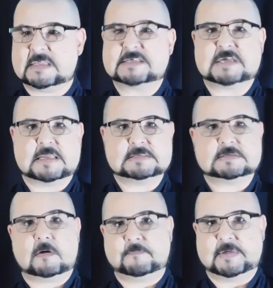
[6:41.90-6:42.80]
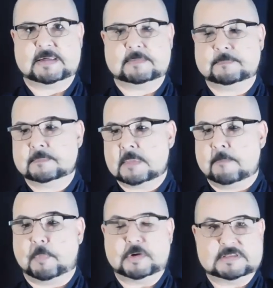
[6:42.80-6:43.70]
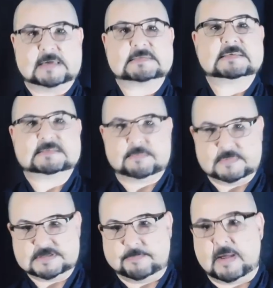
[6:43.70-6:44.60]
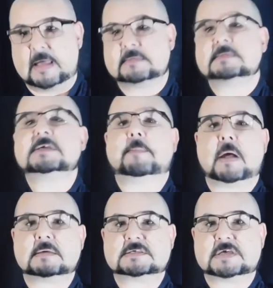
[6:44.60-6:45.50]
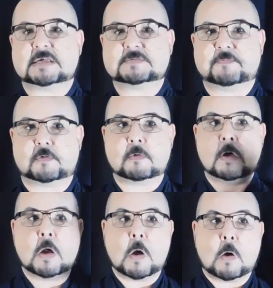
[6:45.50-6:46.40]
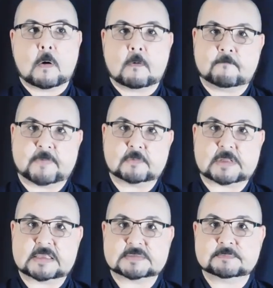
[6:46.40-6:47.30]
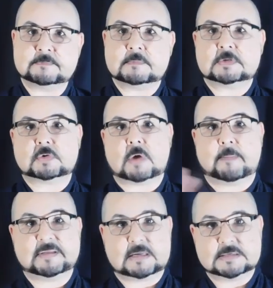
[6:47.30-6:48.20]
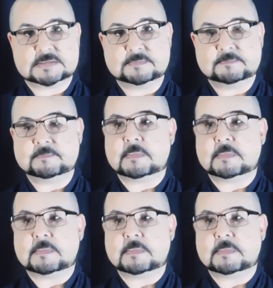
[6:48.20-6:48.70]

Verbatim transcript: the change of the political system in Japan, Japan changed for feudalism to capitalism,